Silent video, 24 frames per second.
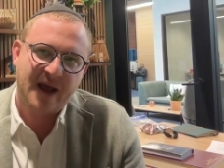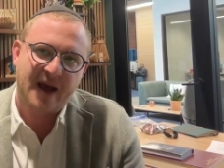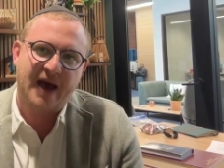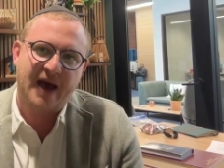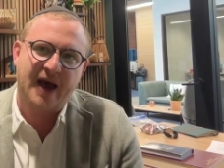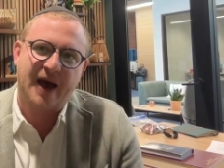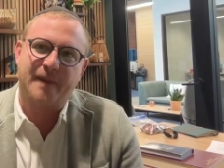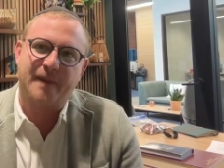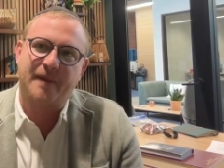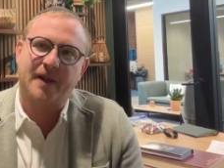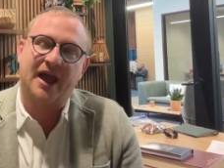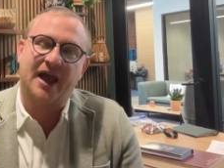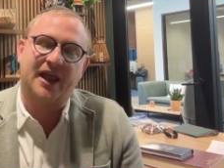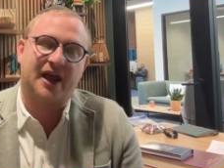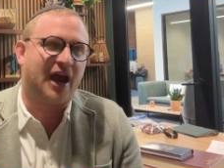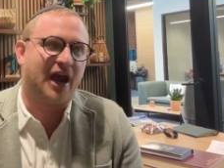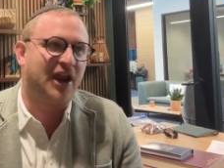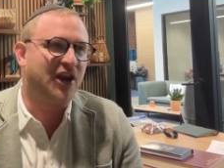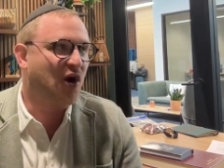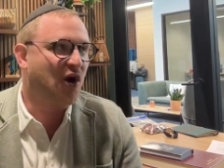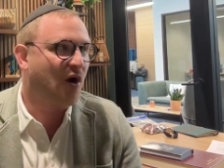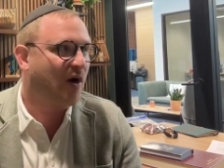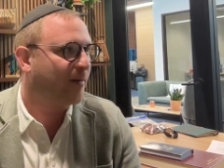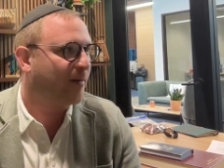um, I, I,
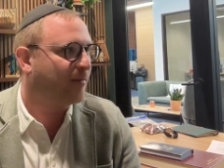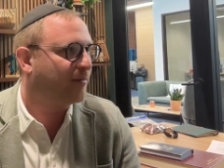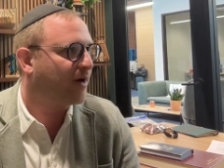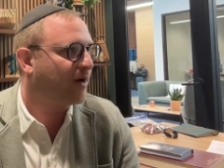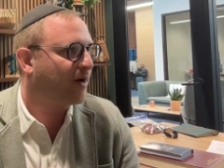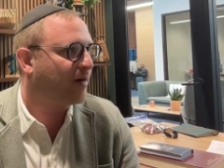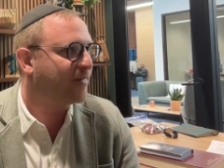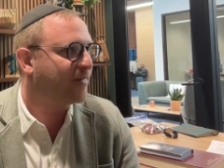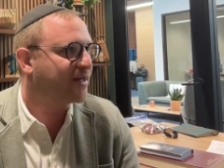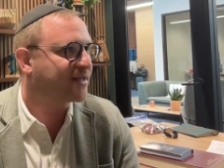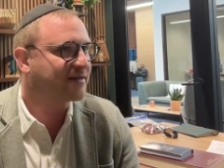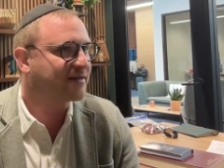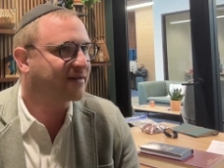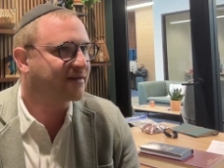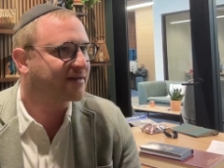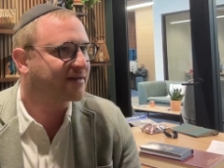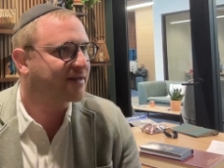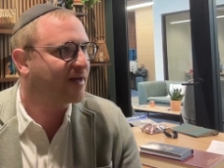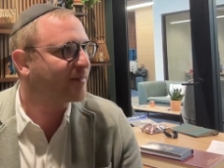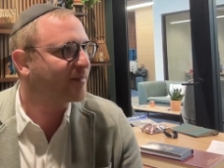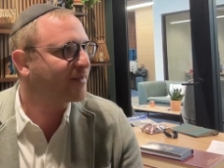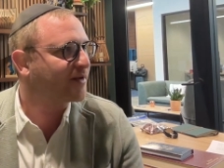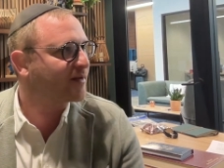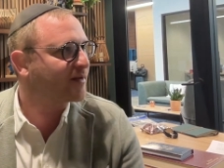know I'm, I'm missing
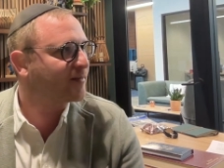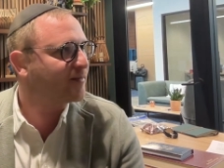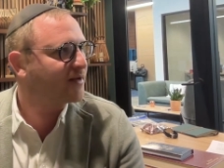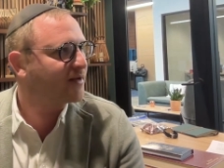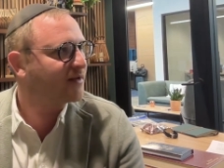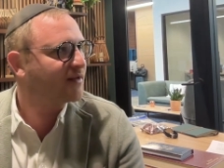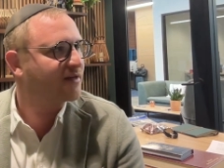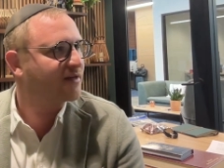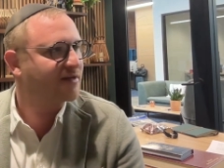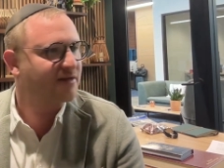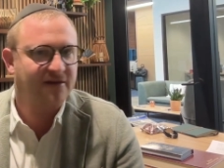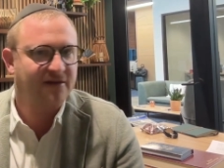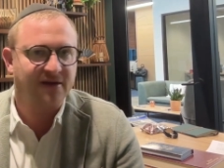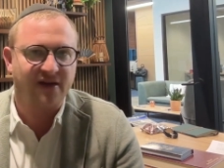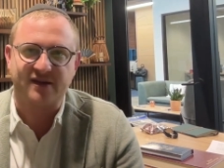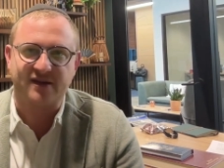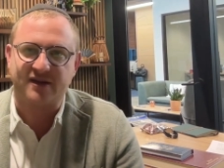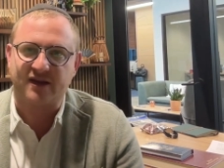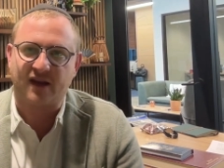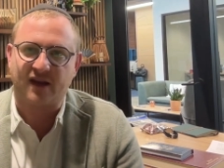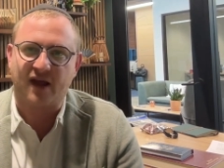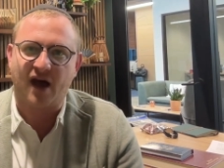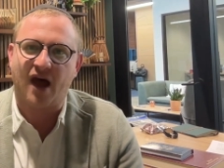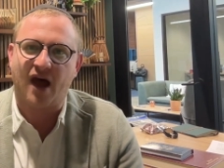something, but there's there's
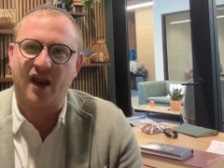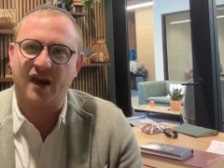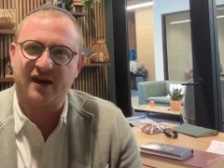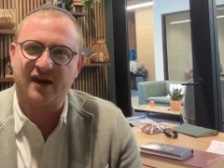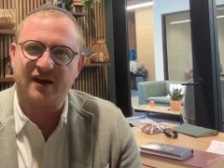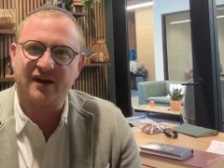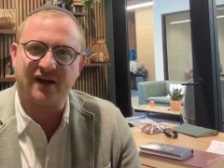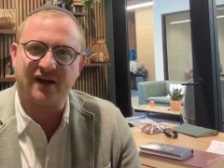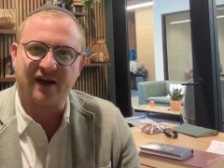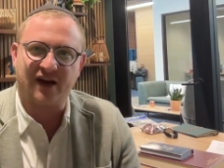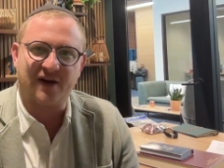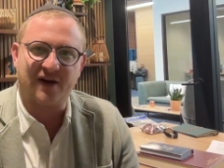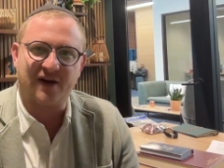a lot, you